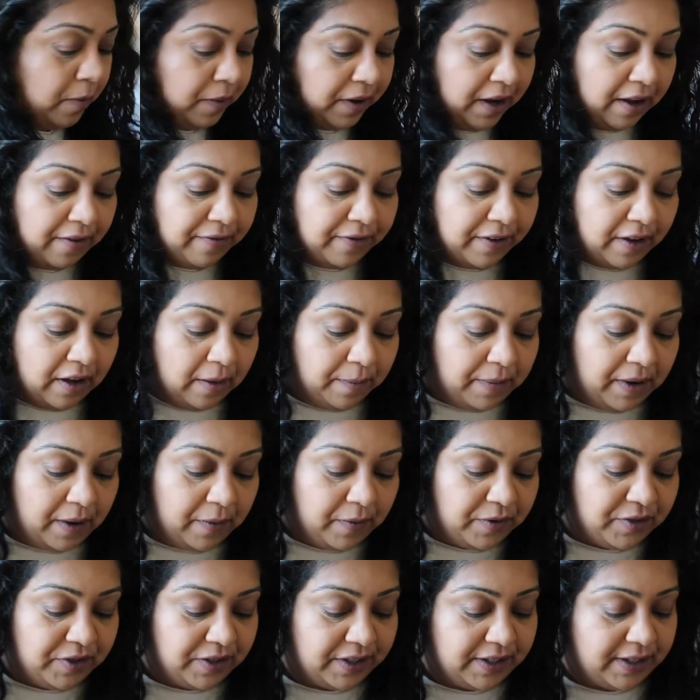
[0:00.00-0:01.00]
whatever, but
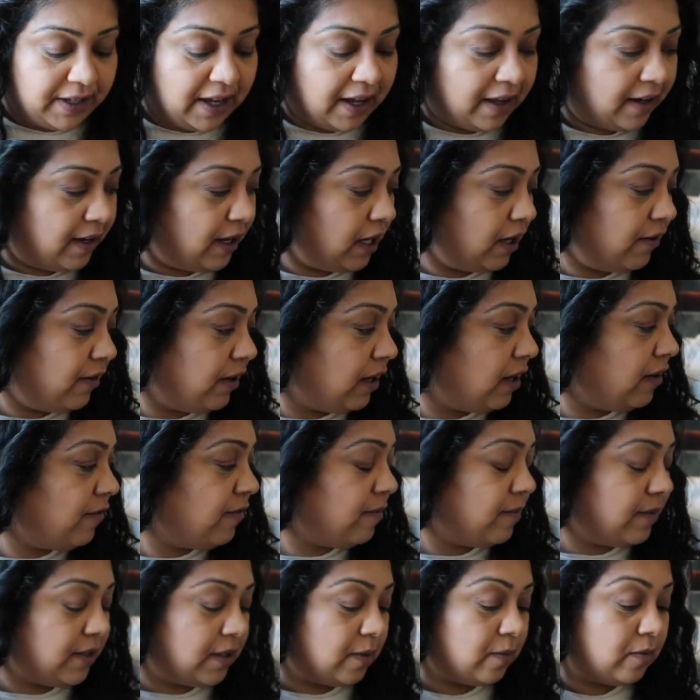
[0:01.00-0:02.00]
it was just sad hearing it
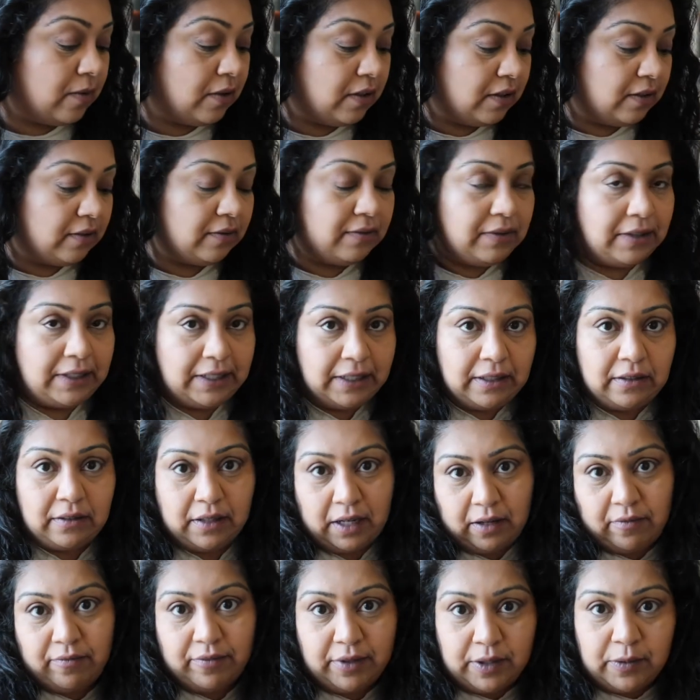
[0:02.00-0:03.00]
from someone in
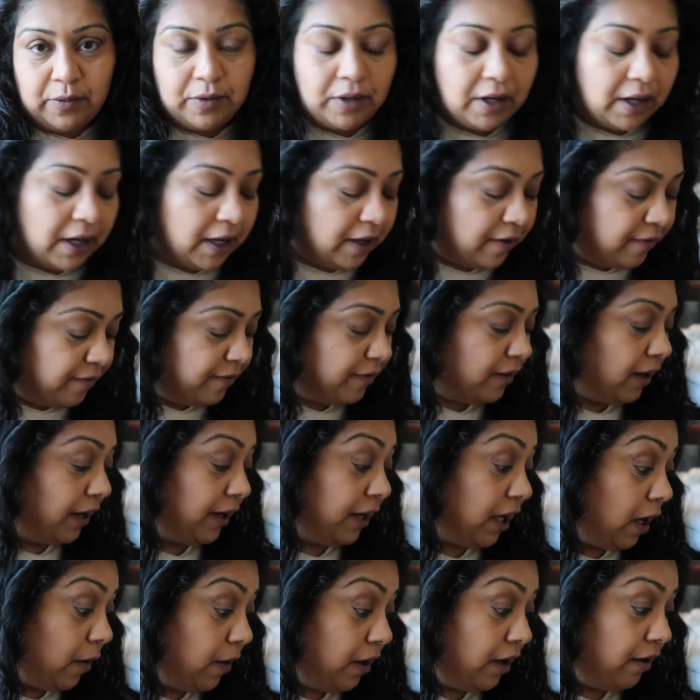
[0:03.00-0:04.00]
like real life,
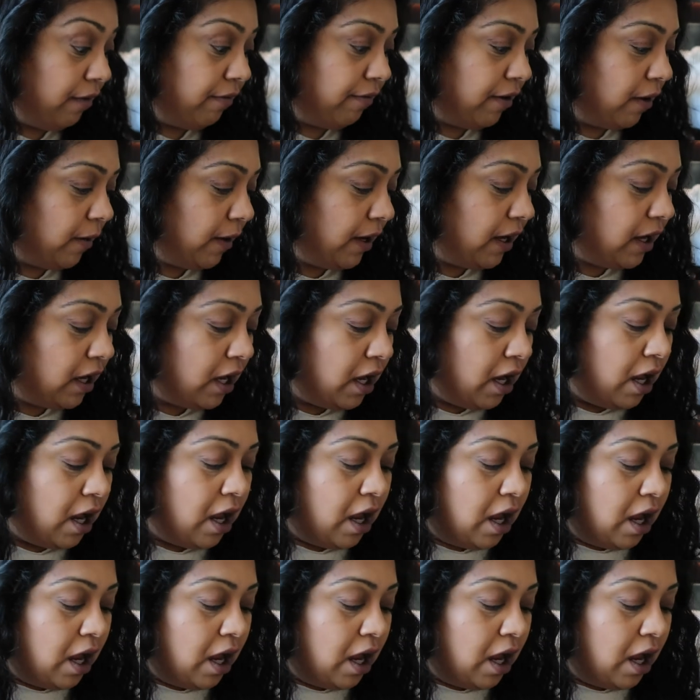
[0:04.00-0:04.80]
like going through it.